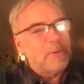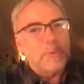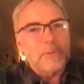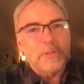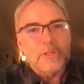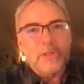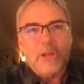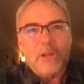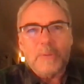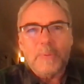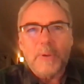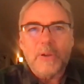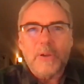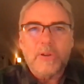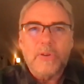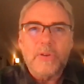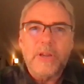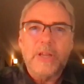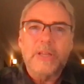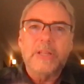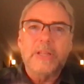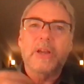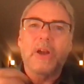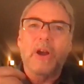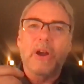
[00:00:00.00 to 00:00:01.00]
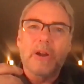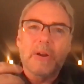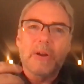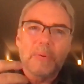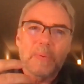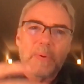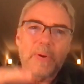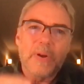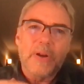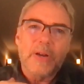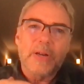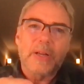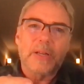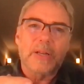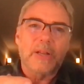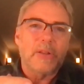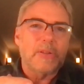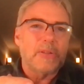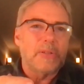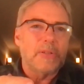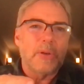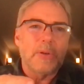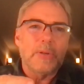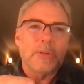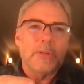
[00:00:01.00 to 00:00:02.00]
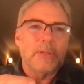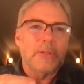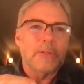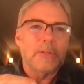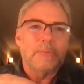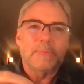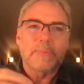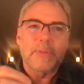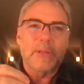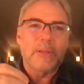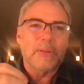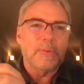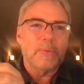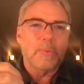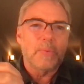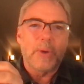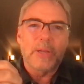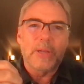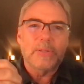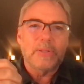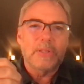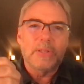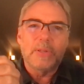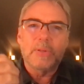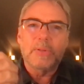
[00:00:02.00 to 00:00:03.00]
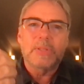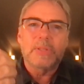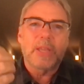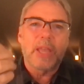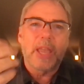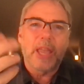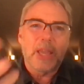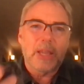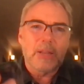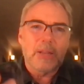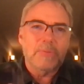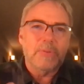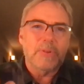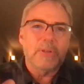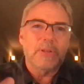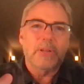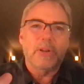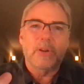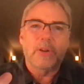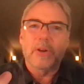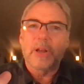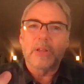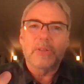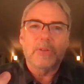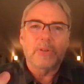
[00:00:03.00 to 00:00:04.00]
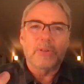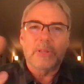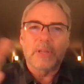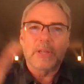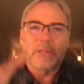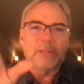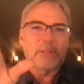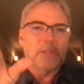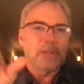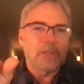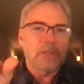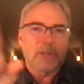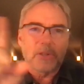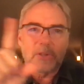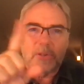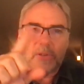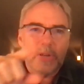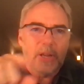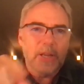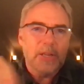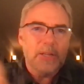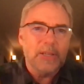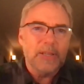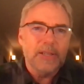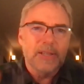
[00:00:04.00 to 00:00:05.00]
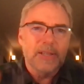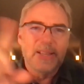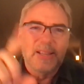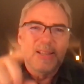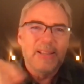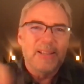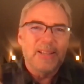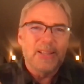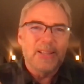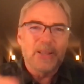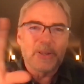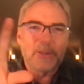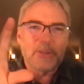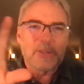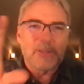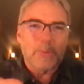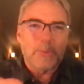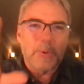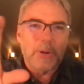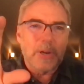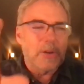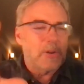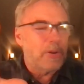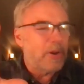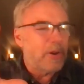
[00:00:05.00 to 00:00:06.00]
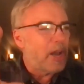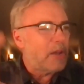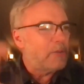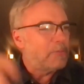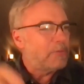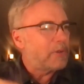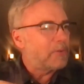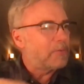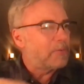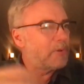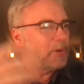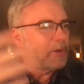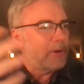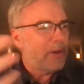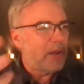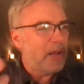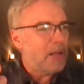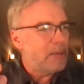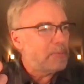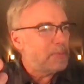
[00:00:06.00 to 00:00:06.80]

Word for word: We'll talk about creating artwork, and I'll show you uh, ways to use Canva or other things just to create a little square graphic for your